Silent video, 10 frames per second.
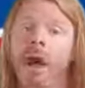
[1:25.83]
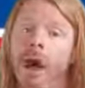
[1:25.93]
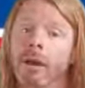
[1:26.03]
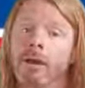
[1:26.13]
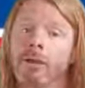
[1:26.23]

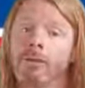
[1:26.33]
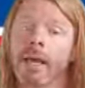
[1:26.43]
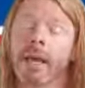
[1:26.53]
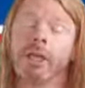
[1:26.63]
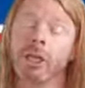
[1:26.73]

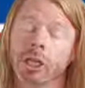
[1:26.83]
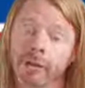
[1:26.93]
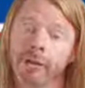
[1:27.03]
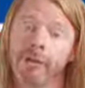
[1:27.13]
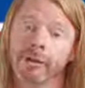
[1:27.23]
understand
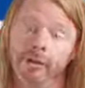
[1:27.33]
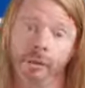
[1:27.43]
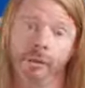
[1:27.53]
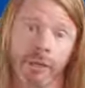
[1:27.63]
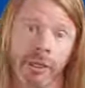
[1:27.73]
you need the
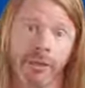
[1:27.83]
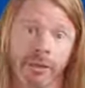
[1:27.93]
supreme